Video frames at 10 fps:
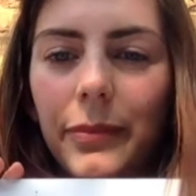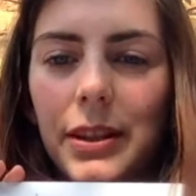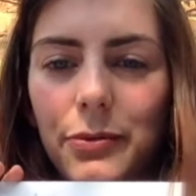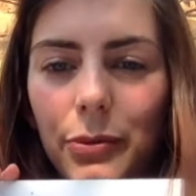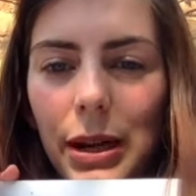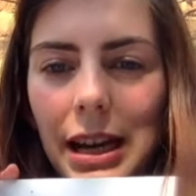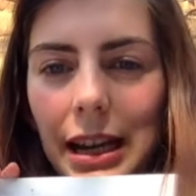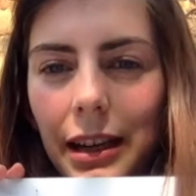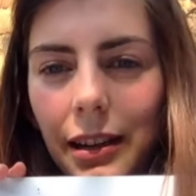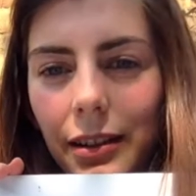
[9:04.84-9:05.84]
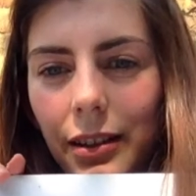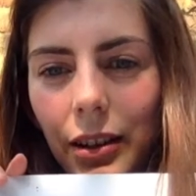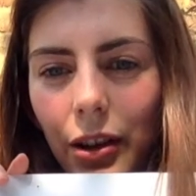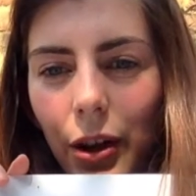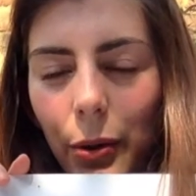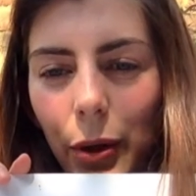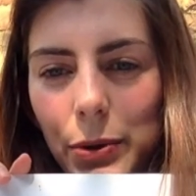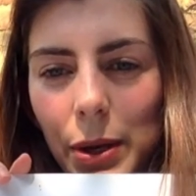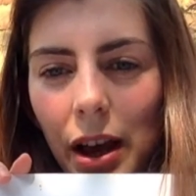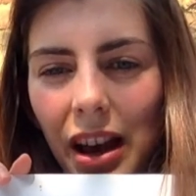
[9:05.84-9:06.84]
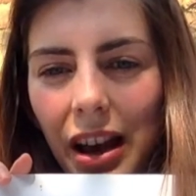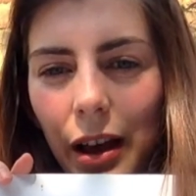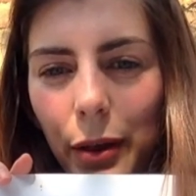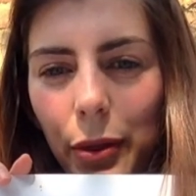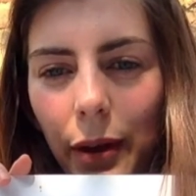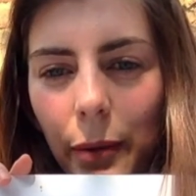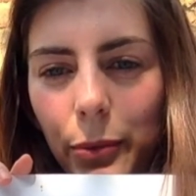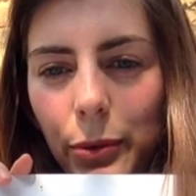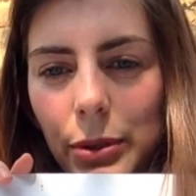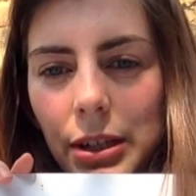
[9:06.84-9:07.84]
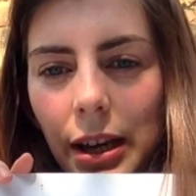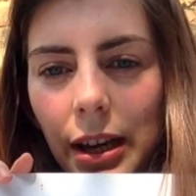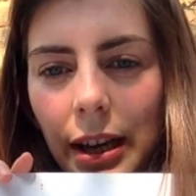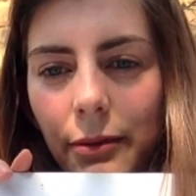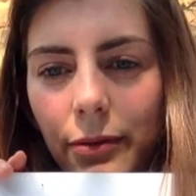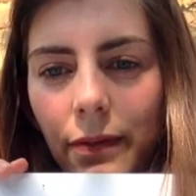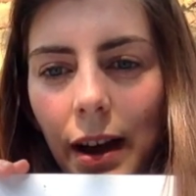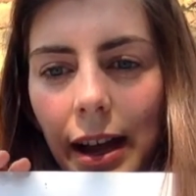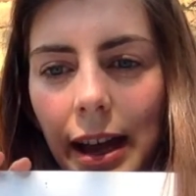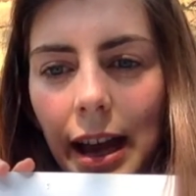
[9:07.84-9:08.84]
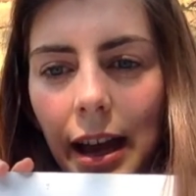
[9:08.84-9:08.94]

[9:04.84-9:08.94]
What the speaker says: it's really, those earth, water and fire,